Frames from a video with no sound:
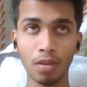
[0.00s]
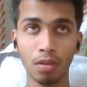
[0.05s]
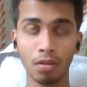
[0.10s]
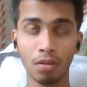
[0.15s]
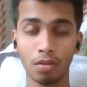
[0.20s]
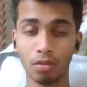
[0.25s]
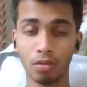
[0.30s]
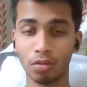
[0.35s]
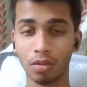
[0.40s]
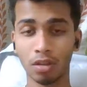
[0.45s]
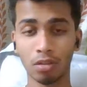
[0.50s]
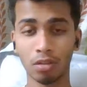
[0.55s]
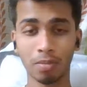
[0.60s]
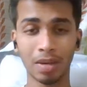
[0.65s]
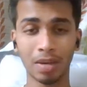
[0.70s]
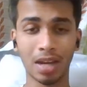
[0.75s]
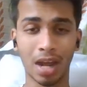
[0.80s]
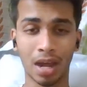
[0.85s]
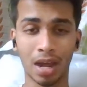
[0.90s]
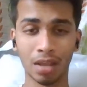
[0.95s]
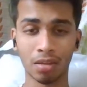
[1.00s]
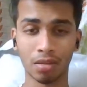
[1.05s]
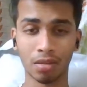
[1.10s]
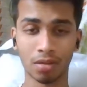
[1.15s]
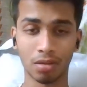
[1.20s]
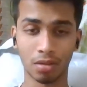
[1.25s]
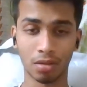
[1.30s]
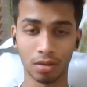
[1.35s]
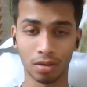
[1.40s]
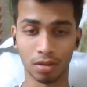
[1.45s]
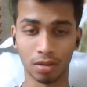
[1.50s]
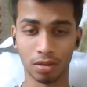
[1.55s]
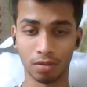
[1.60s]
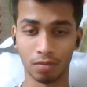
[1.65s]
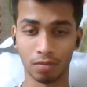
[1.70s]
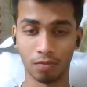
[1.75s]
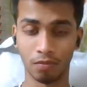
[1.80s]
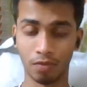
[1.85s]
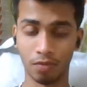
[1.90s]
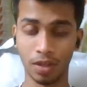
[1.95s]
So since my last
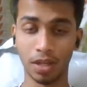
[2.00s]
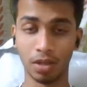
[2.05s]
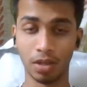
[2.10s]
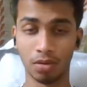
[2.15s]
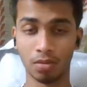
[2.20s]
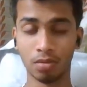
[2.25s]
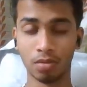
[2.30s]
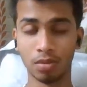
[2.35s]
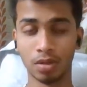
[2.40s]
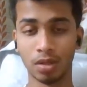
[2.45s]
video,